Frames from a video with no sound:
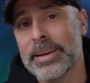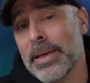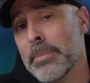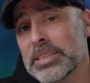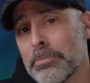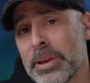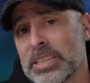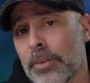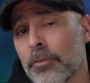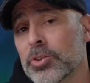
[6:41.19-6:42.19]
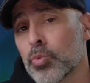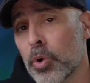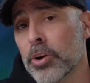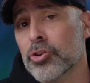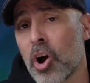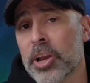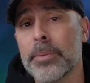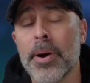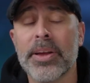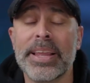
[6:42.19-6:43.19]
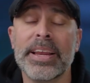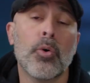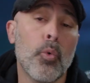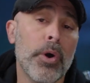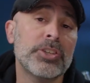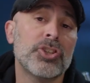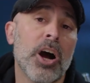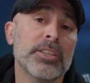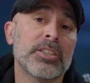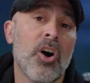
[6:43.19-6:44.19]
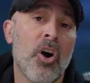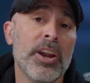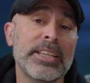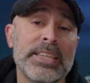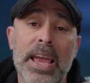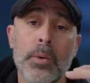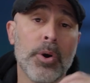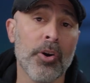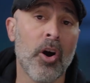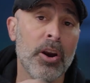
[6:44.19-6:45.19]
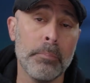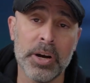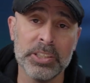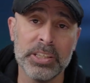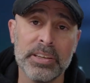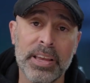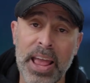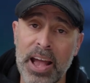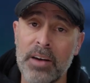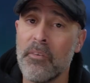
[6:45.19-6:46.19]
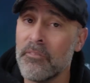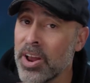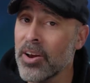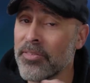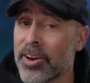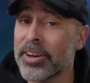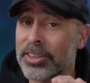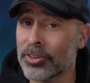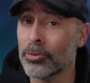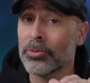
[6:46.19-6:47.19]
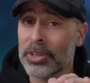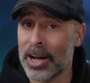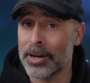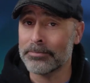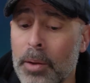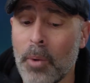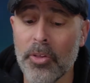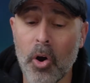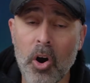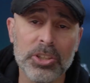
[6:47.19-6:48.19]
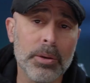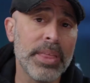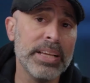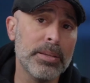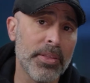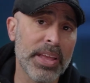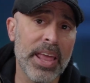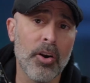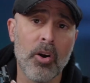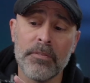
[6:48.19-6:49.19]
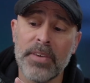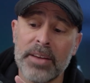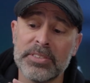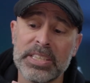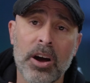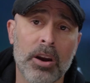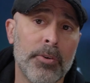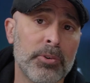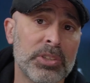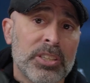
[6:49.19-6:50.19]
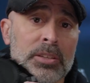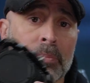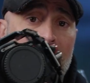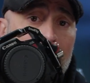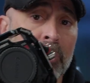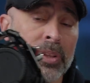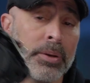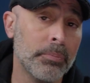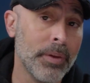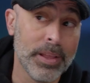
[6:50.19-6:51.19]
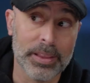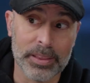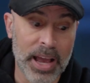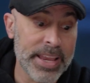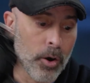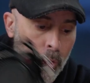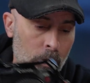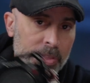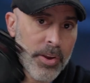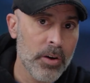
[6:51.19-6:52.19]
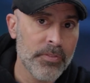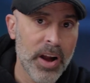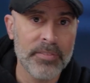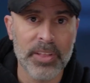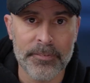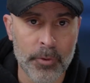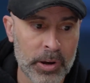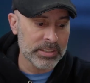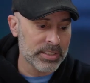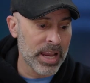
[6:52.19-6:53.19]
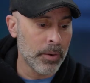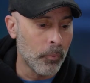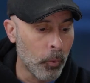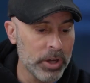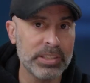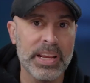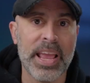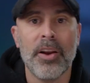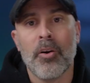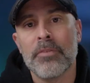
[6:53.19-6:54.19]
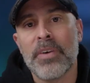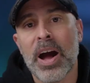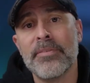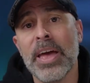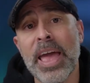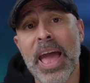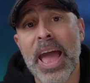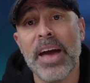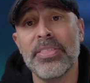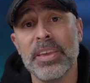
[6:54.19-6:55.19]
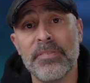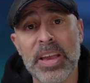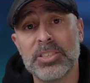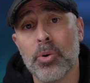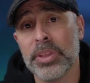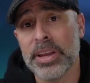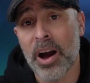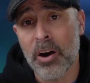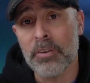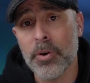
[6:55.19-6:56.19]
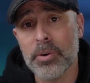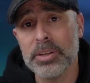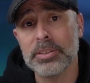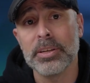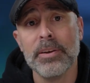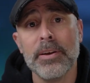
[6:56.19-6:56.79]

And that makes a big difference when you're talking about getting quick shots on a day when you're on a budget and have very, very little time. And while there are some things about the Canon R five C autofocus system that I really like over the R five, like for instance, I wish the Canon R five had the face-only autofocus,